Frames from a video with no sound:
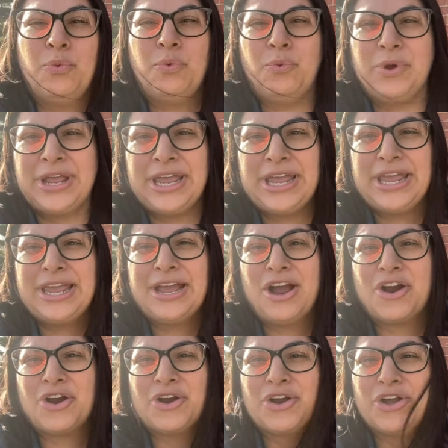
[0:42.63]
We
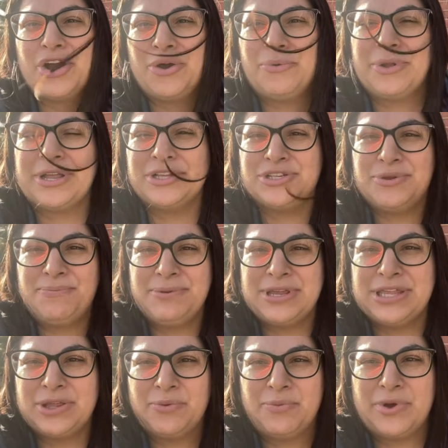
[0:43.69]
are going to
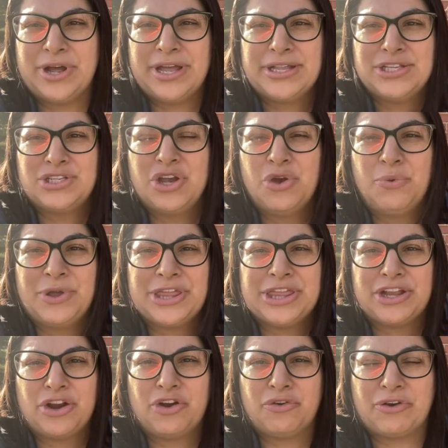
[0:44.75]
be the ones with
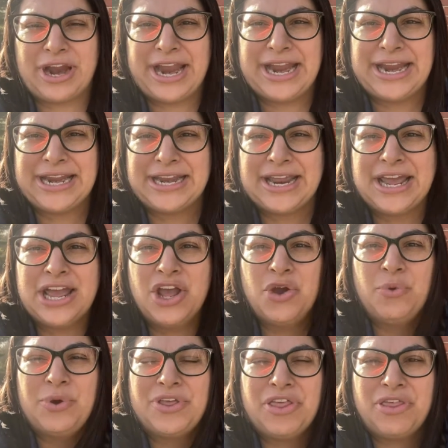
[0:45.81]
the grain,
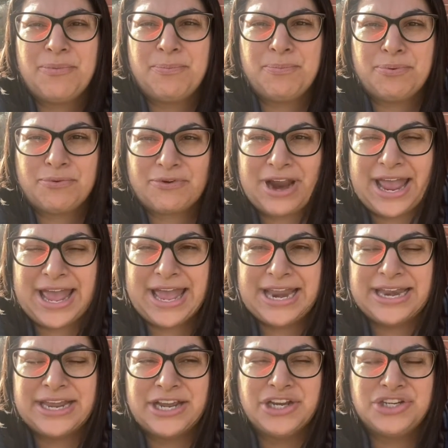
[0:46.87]
with the
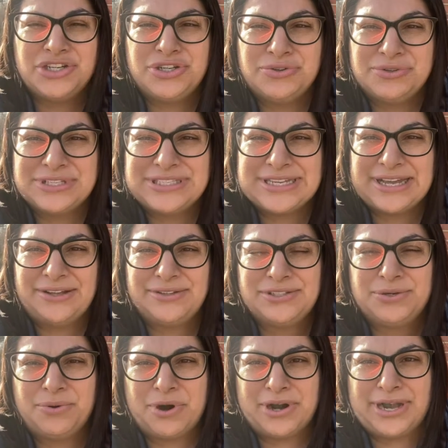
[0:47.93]
bread to sell
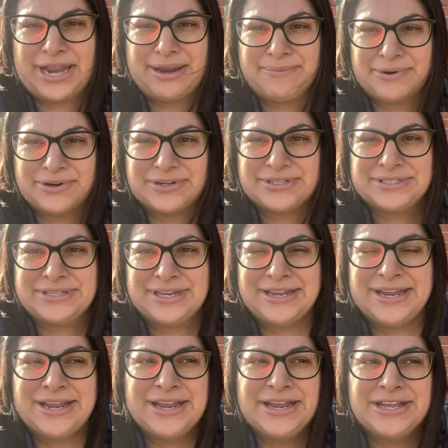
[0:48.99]
to our neighbors.
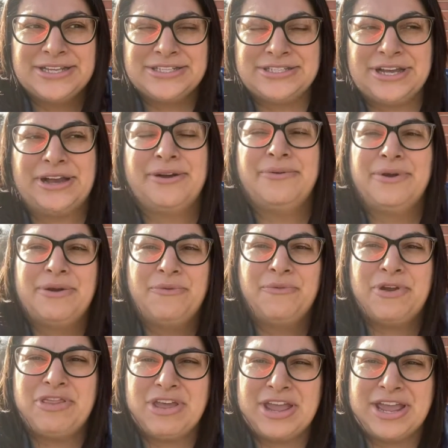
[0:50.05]
So
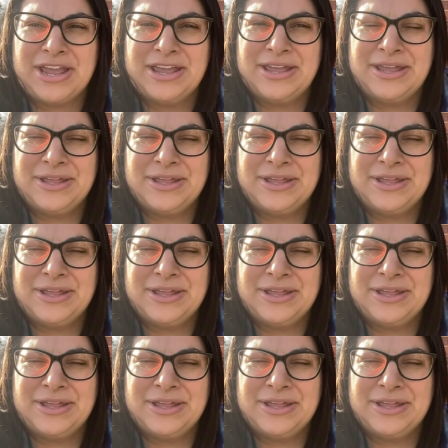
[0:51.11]
when the